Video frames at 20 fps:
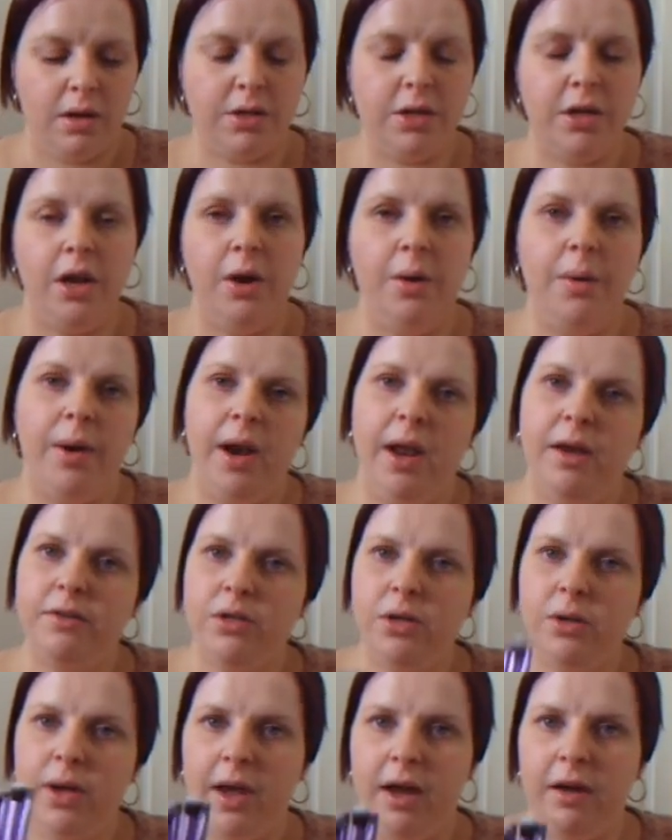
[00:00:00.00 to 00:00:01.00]
I don't know. I'd
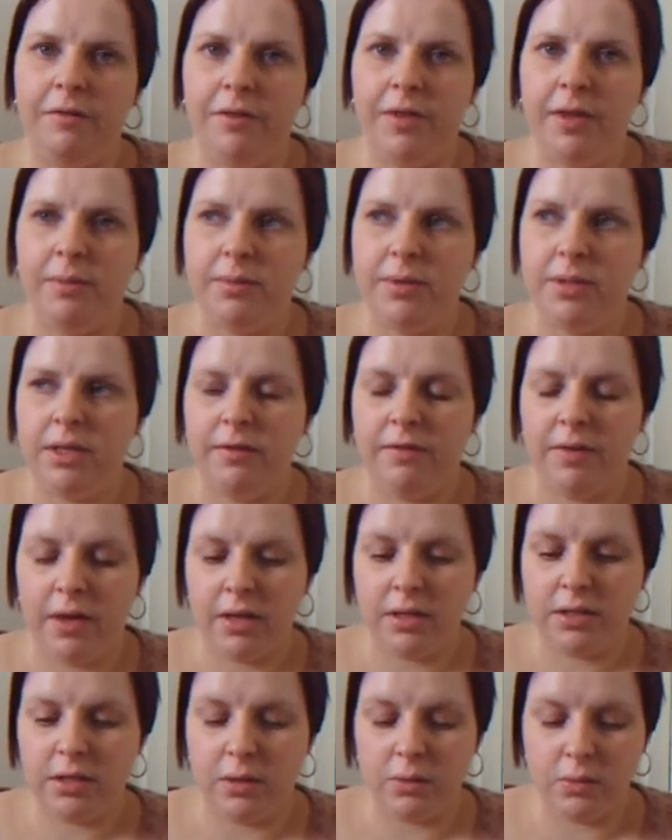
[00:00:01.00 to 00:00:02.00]
have to look out for them, see if
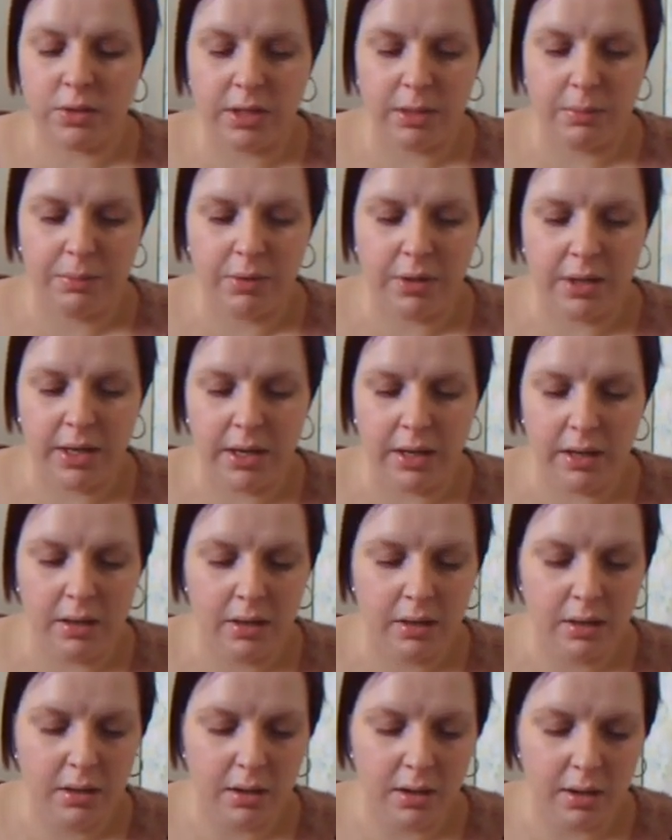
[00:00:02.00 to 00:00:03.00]
they're sold
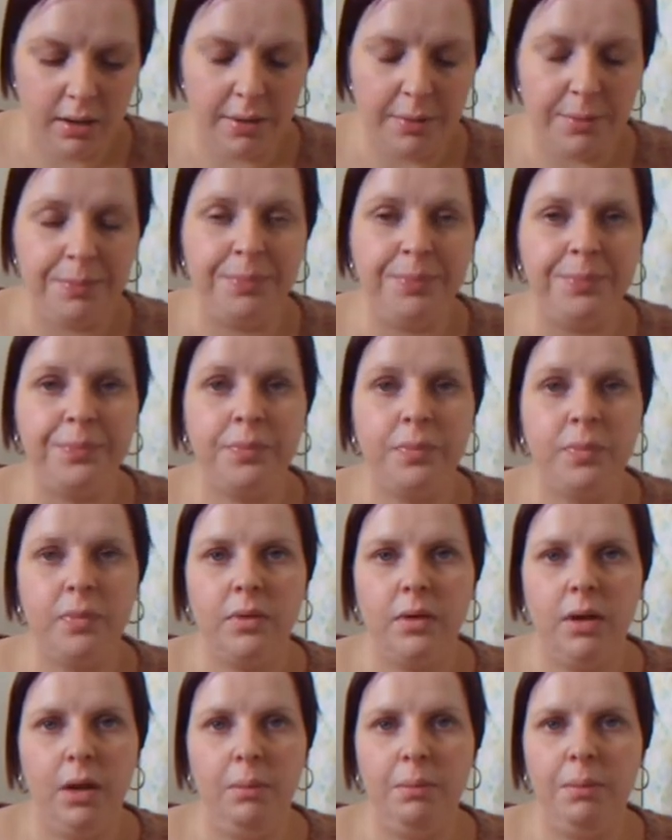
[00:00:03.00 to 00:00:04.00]
separately in
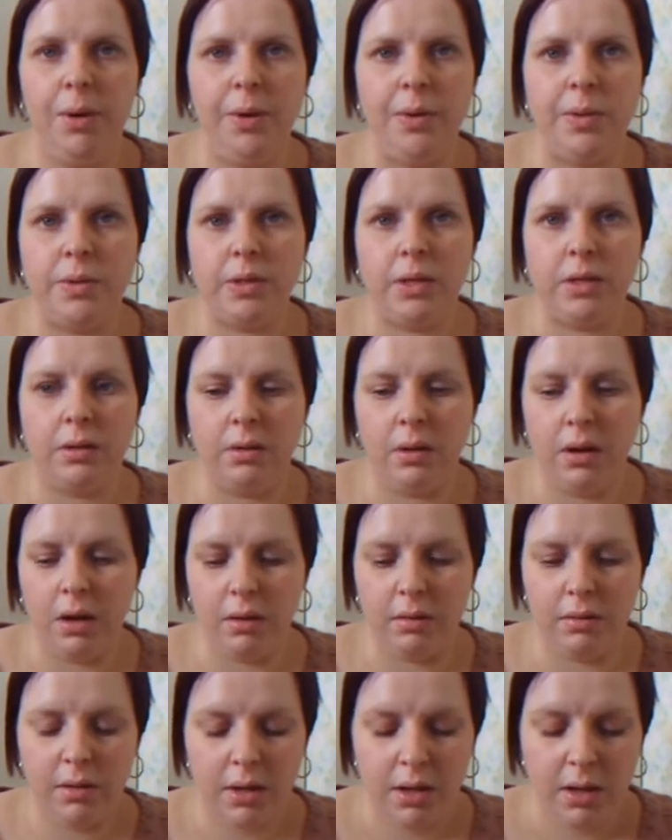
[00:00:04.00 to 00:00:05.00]
Boots. I don't
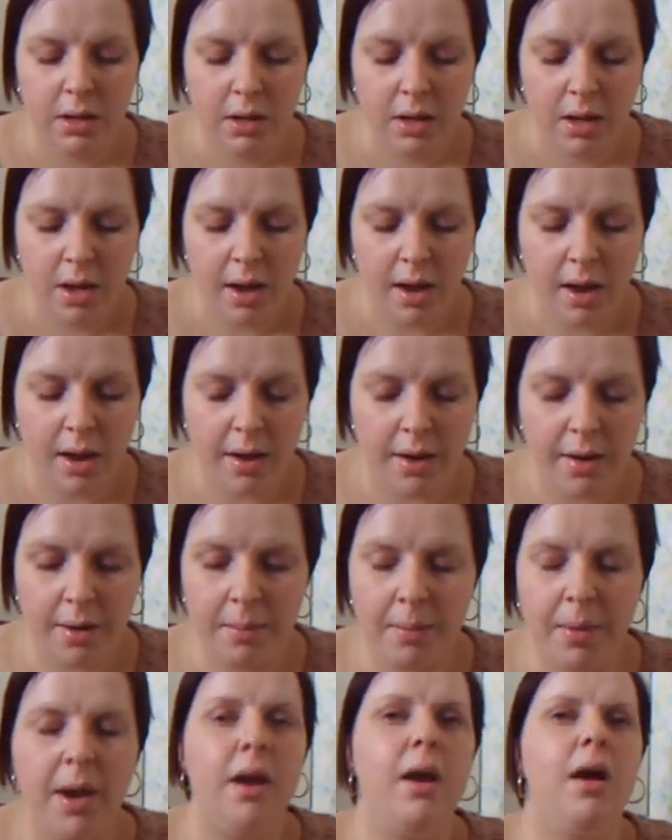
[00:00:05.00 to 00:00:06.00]
know.
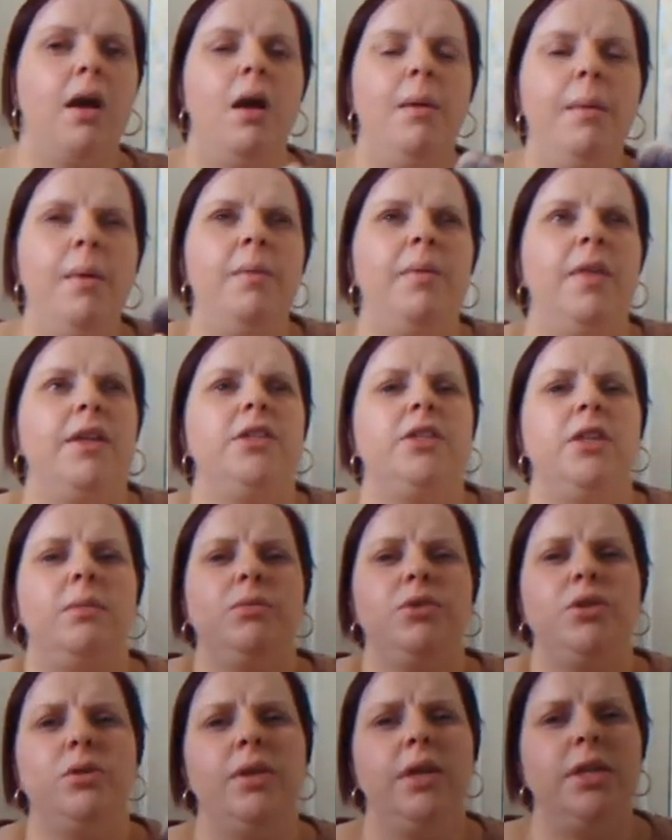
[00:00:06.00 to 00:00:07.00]
And I can't remember,
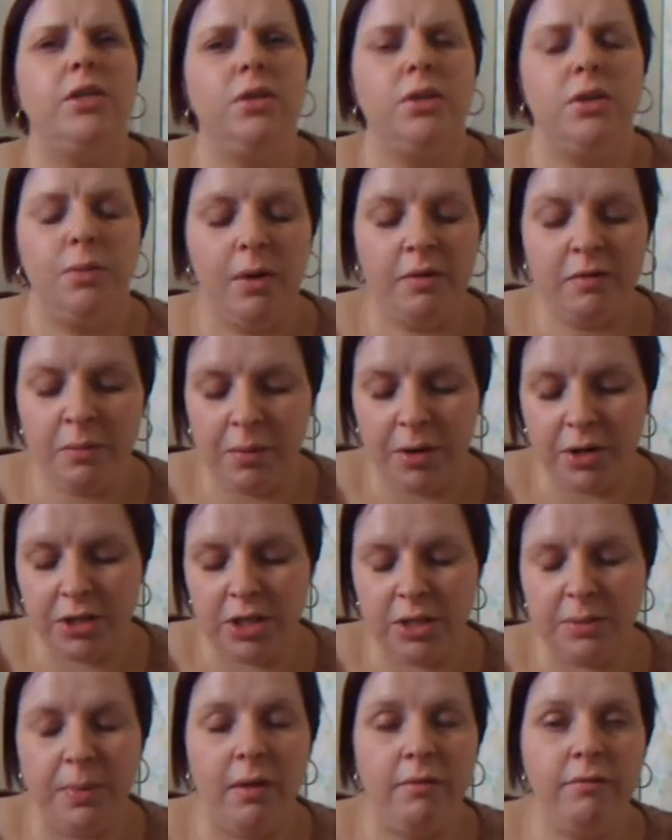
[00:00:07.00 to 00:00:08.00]
I'm sure they do other
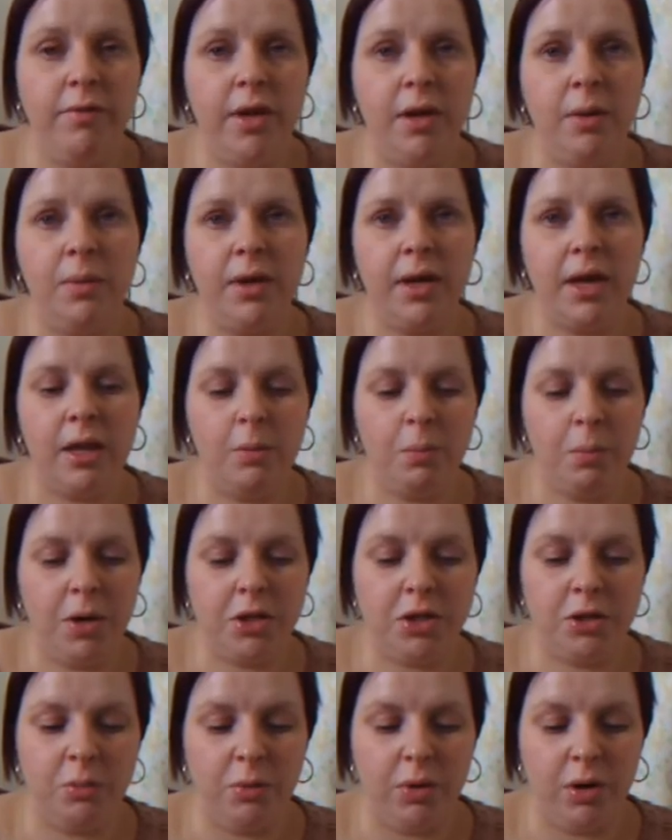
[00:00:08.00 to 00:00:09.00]
brushes, but I really want to get the
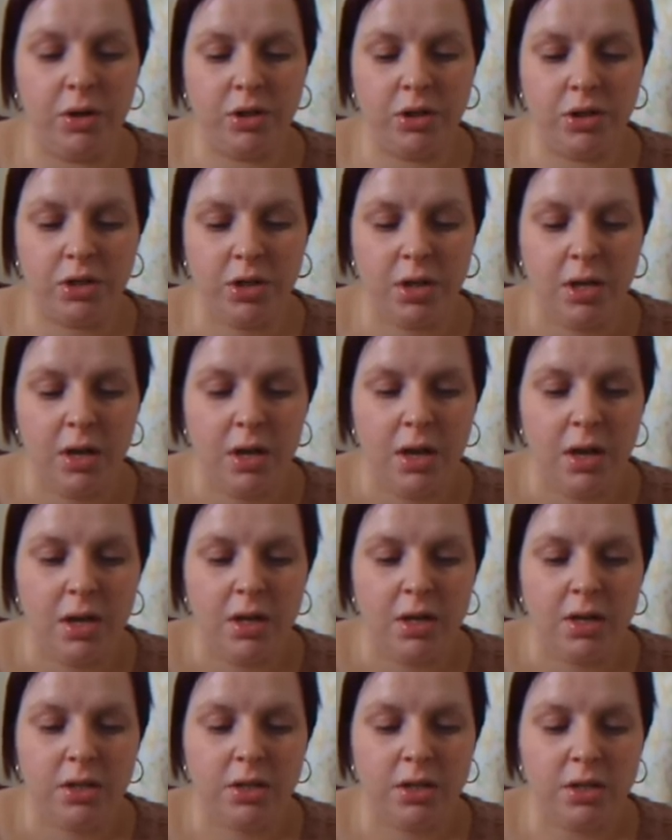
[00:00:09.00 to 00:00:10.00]
blusher brush.
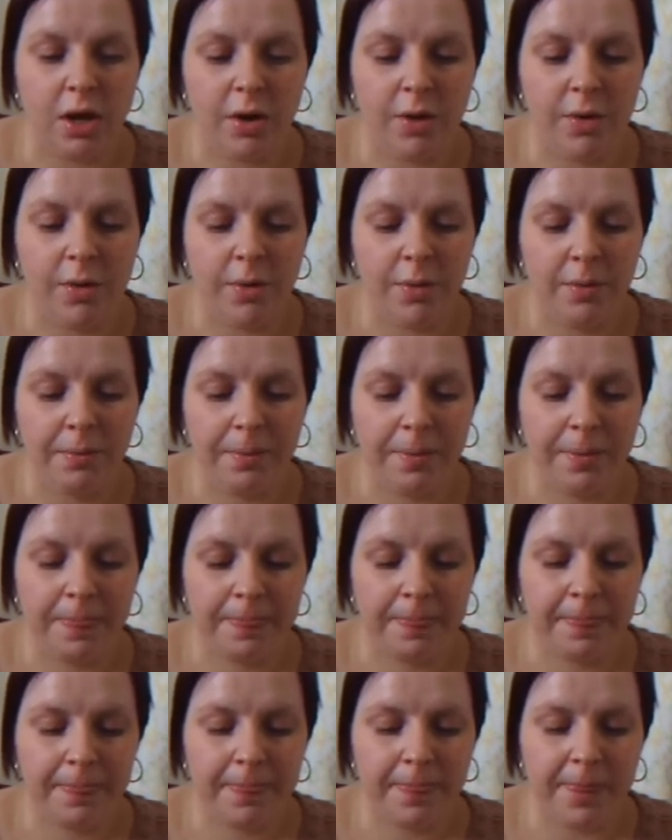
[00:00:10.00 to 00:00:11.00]
So
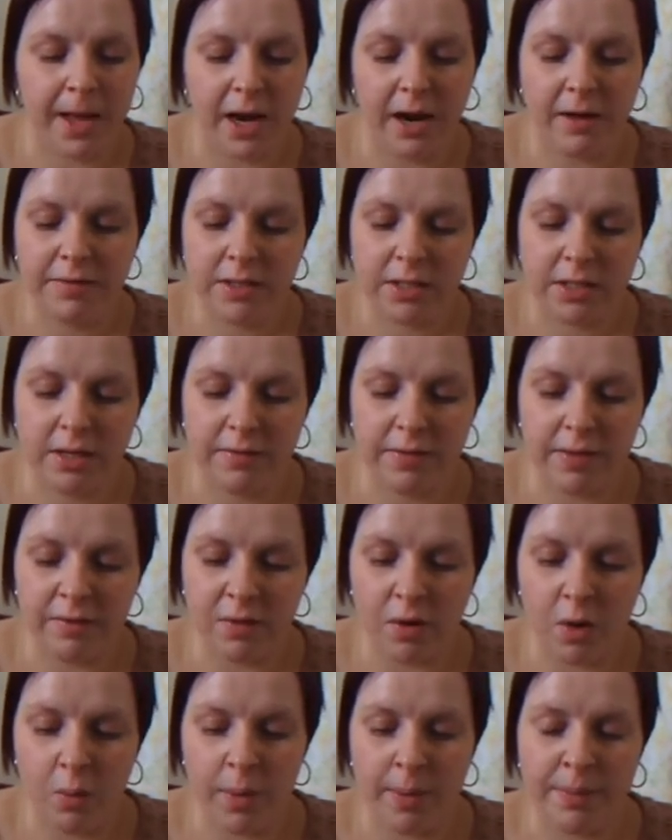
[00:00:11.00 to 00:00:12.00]
I'll have to see if
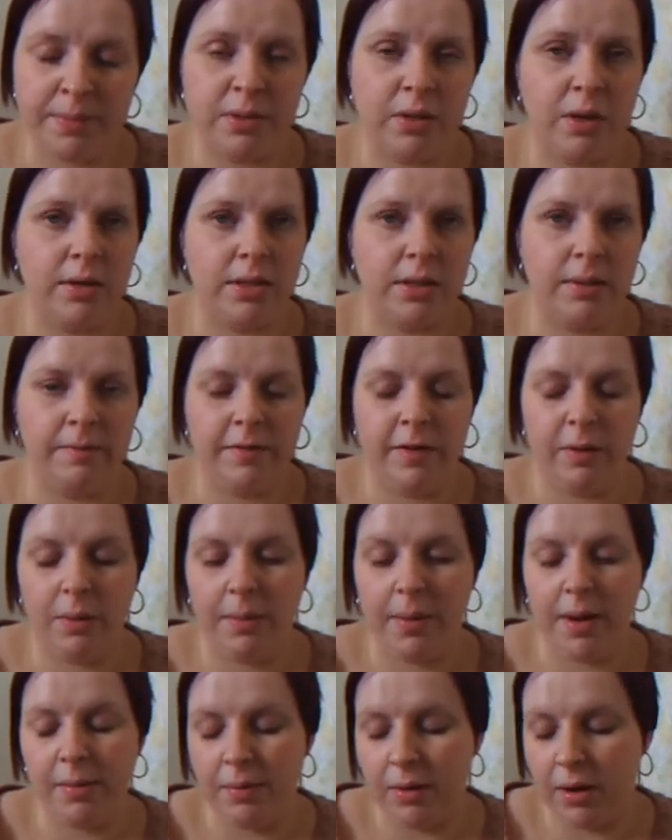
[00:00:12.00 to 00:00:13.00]
they've got a website or something
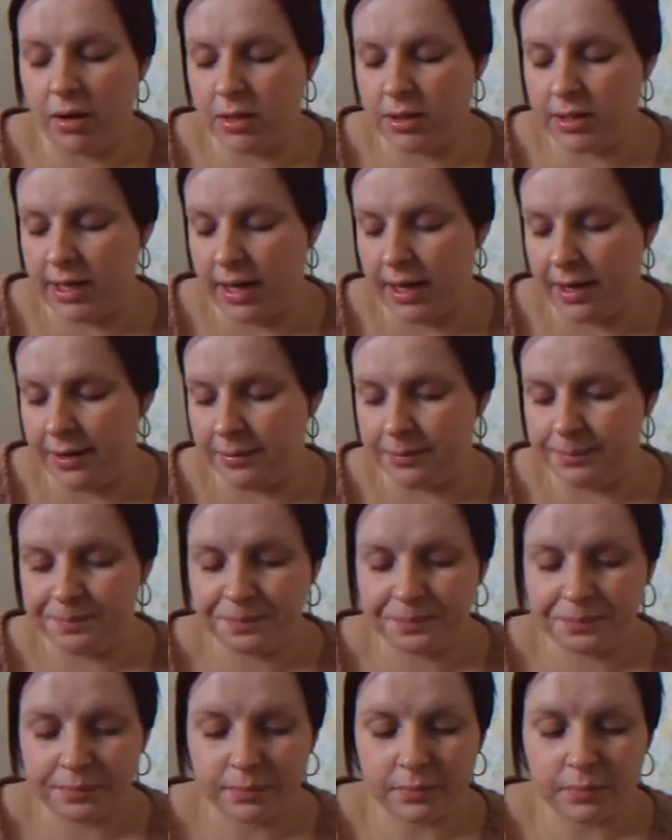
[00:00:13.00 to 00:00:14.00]
where maybe I could get
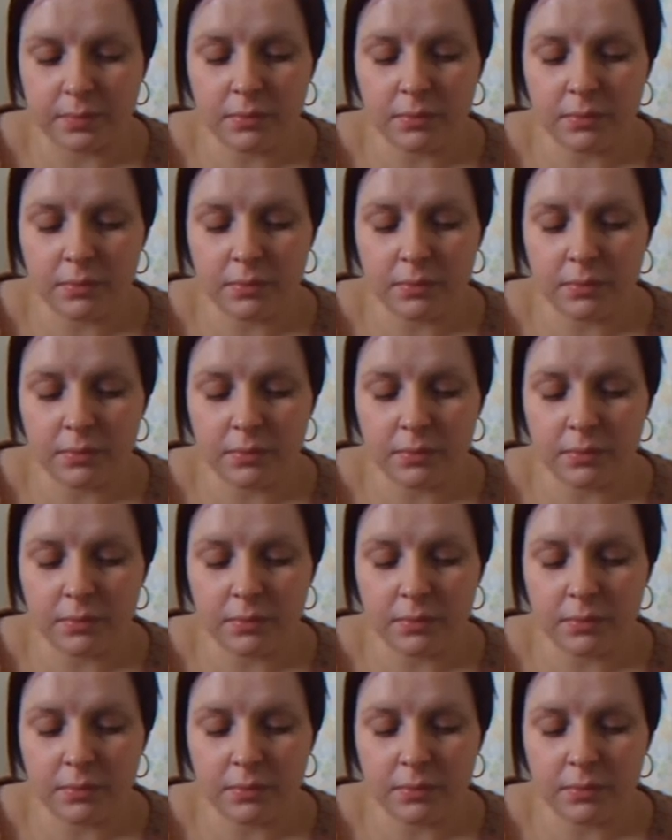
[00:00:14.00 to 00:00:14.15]
it.